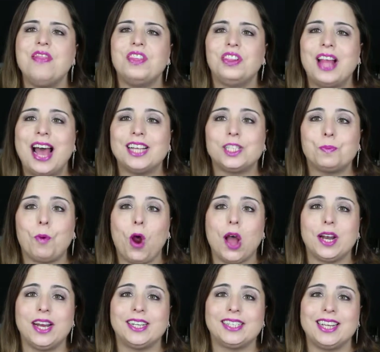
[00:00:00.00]
And the last
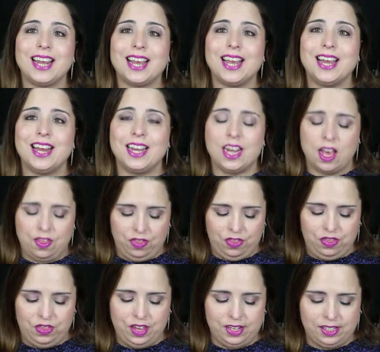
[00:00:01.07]
product in
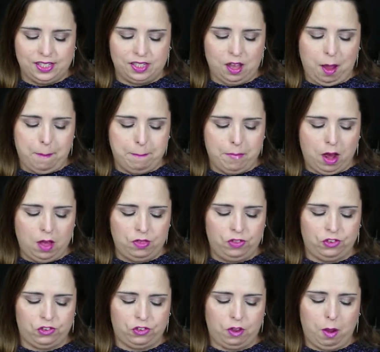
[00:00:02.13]
this
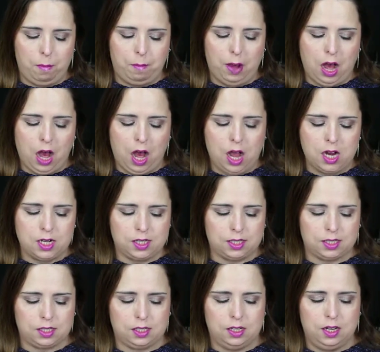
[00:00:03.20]
month's
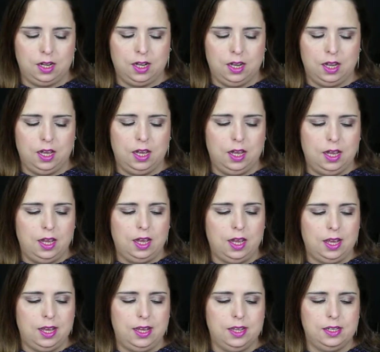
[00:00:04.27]
box
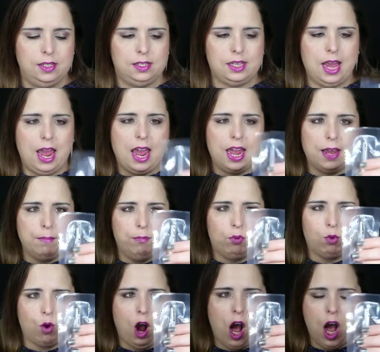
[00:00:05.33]
is a
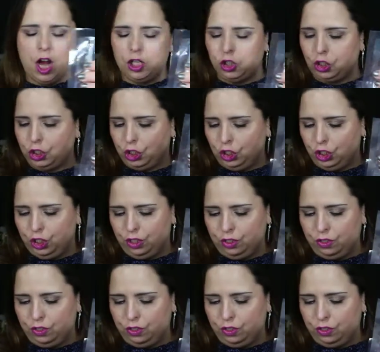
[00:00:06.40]
brush